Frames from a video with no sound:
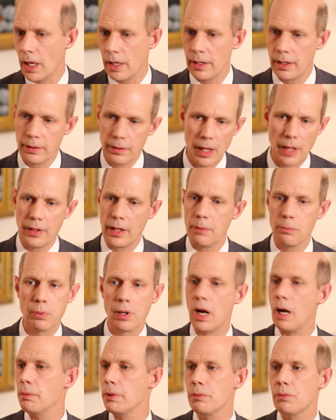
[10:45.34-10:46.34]
And they
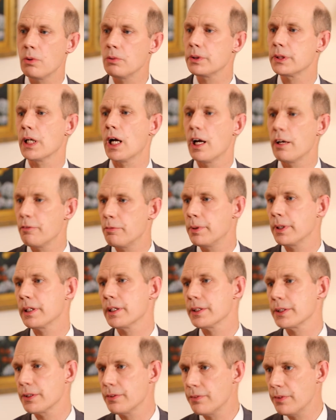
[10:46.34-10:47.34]
probably won't dive
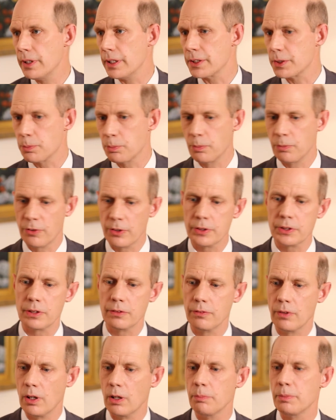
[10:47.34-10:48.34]
because of this. First
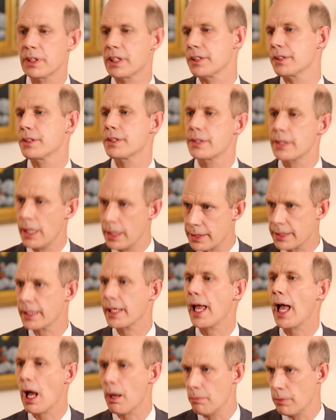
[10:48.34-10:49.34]
of all, because it's a
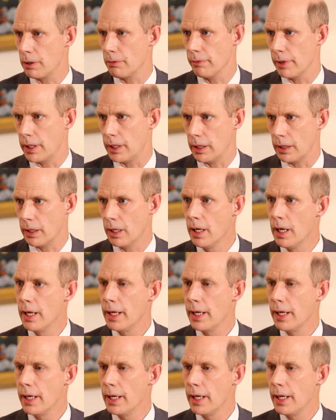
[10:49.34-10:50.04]
cabinet rating.